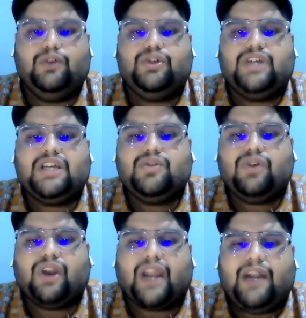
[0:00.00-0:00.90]
You just
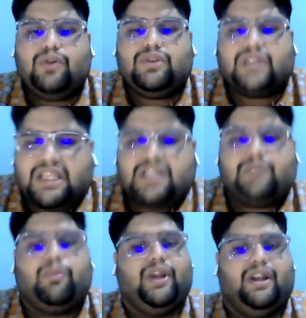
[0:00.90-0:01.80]
don't try to thrust
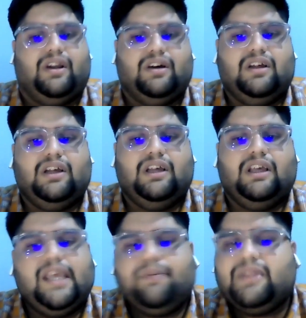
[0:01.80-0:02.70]
a point.
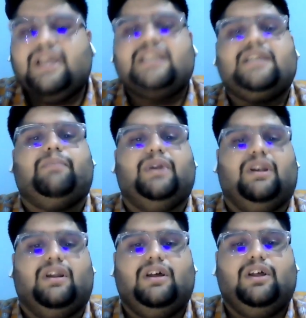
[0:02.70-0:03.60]
Keep things
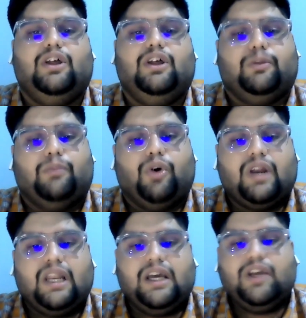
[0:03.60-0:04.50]
simple. The
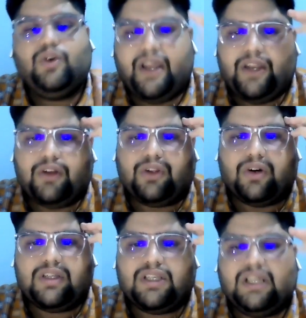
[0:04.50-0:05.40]
more clear you are in your
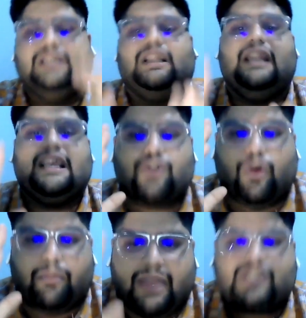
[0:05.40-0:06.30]
thoughts, the less
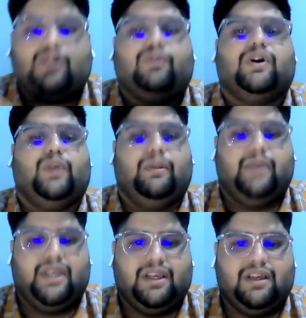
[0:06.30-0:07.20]
complex your work will
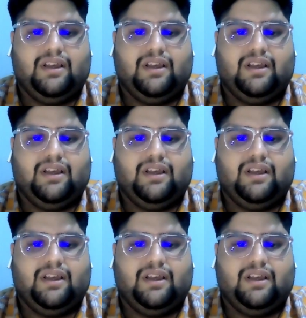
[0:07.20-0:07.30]
be.